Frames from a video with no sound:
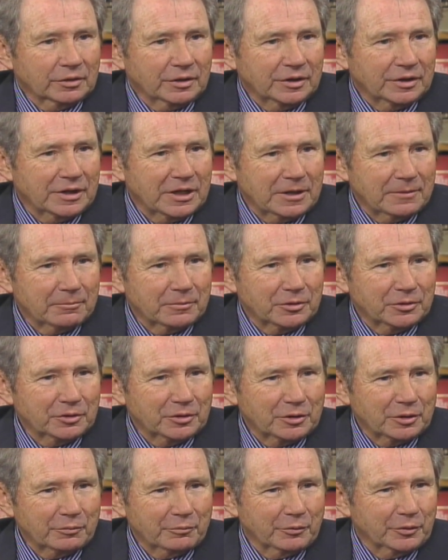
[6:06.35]
He came in
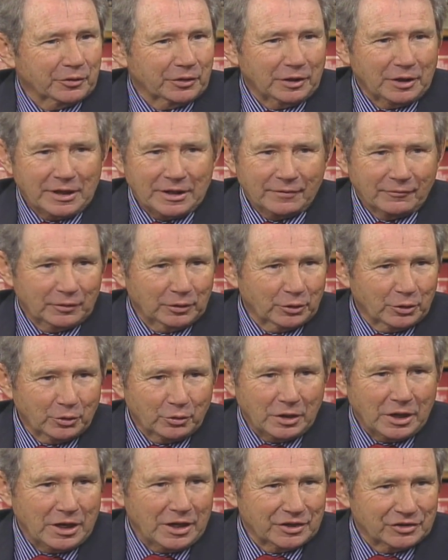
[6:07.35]
uh, with a lot of
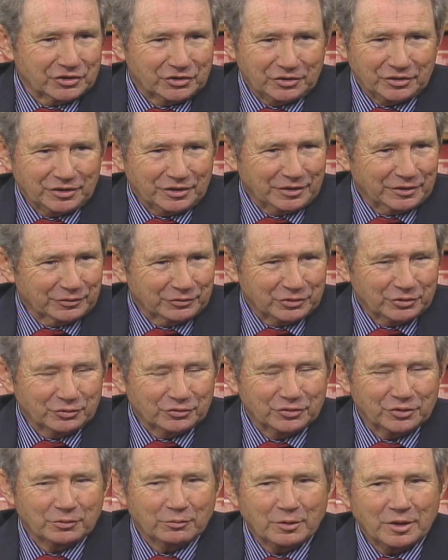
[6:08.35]
alohas oh, yes. uh, as soon
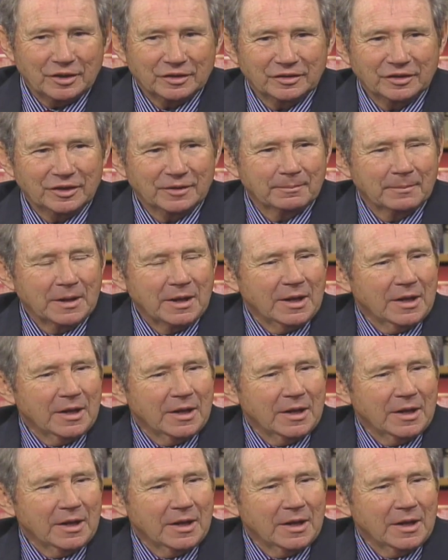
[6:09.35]
as he walked sure. in.